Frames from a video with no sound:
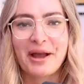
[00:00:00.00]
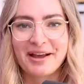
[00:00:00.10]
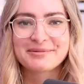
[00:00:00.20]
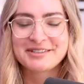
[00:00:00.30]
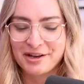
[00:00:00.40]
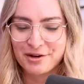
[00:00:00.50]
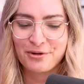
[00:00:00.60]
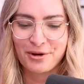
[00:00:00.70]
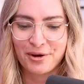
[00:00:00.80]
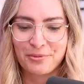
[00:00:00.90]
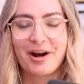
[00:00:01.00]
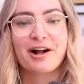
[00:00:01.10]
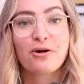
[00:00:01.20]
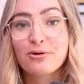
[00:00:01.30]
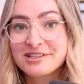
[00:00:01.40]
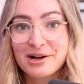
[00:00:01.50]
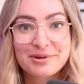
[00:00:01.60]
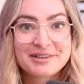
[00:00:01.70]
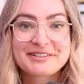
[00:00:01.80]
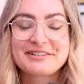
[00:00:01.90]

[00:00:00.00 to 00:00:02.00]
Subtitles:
Okay. So now you've heard what our goals are with the